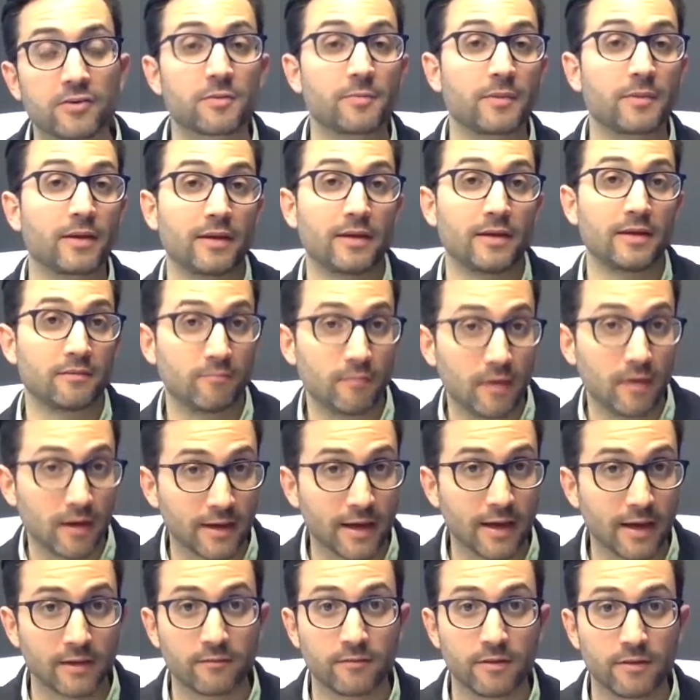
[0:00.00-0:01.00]
I mean,
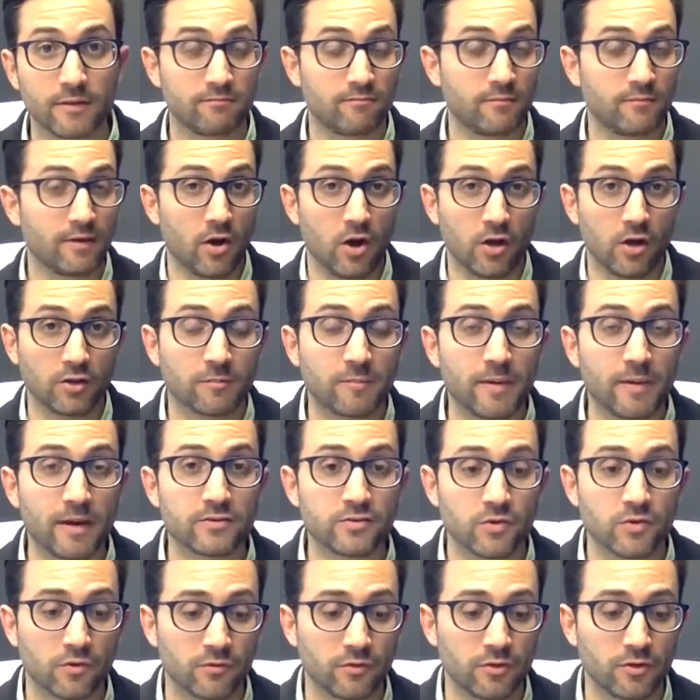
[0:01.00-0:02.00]
it all
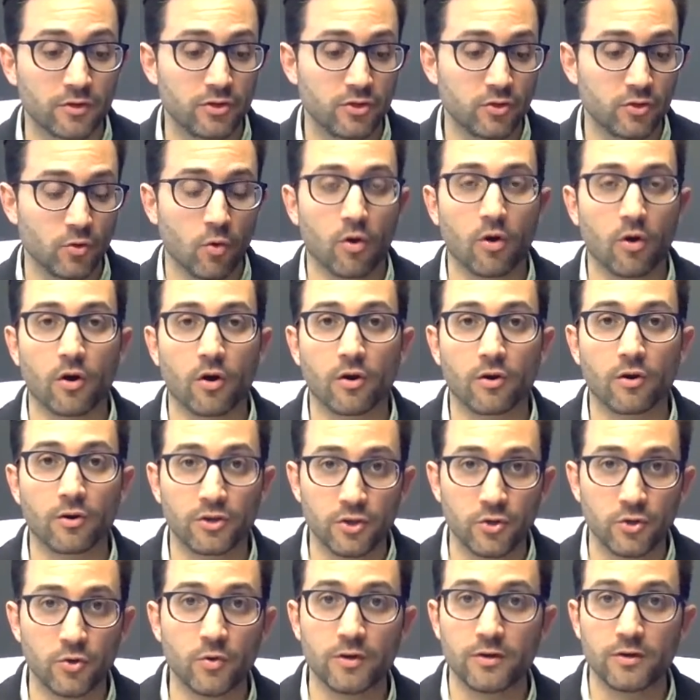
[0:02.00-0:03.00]
depends on
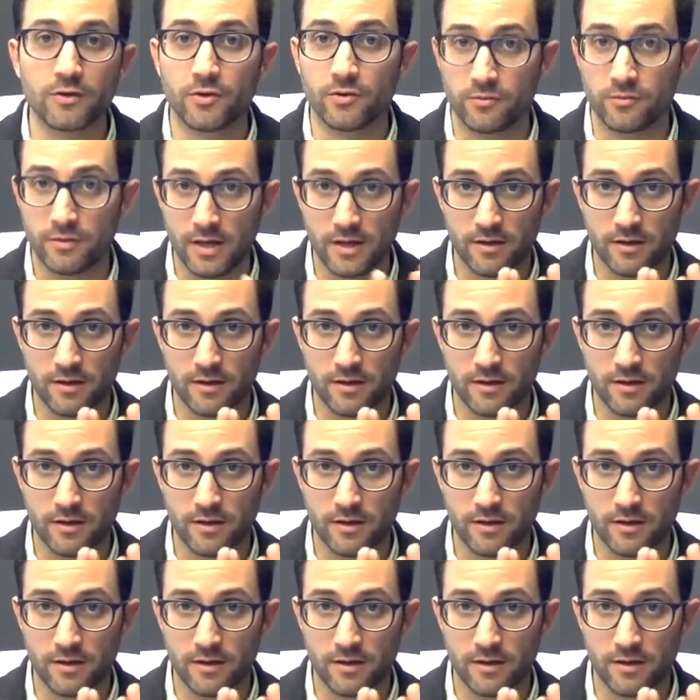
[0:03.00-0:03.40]
you and